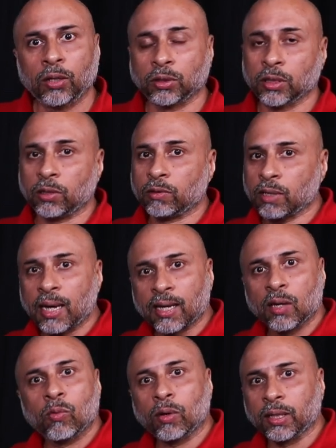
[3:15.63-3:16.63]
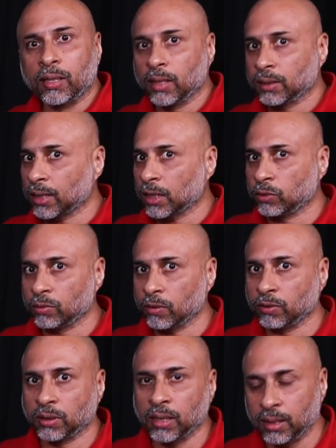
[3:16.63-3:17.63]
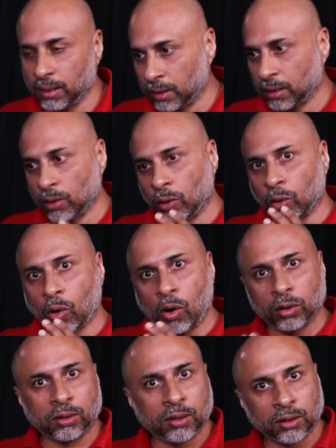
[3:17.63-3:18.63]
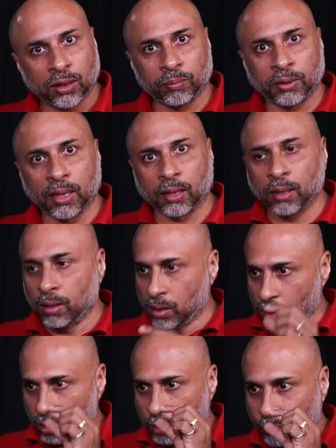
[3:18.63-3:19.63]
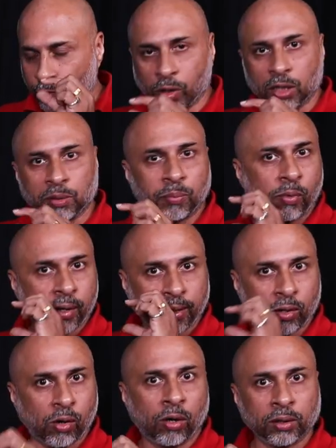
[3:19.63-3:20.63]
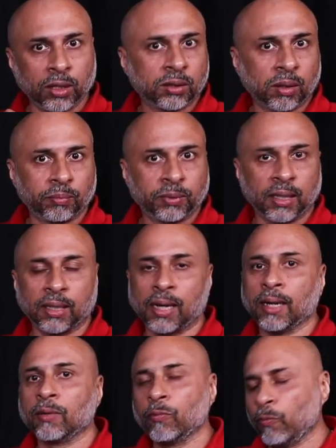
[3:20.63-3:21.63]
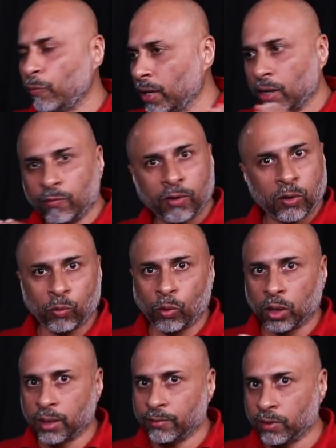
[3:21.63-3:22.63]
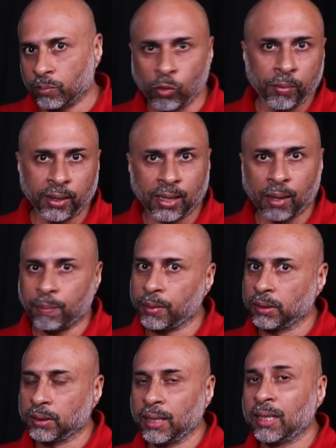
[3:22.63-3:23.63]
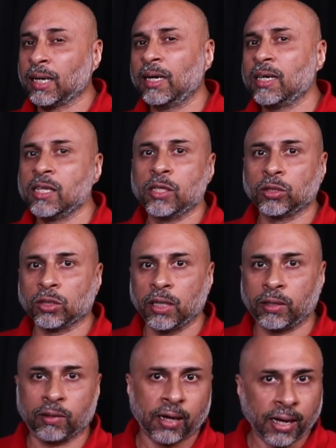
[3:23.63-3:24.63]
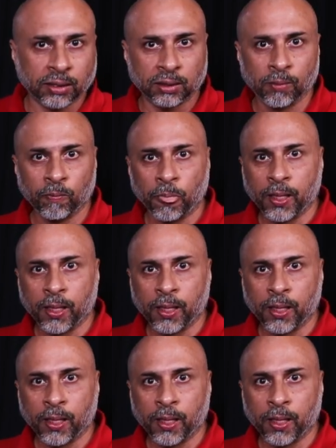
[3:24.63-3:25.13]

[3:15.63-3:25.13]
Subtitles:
So the tracking, what it does, as we have seen, it locks the subject, the focus point on the subject, and wherever, whatever movement happens, it continuously tracks.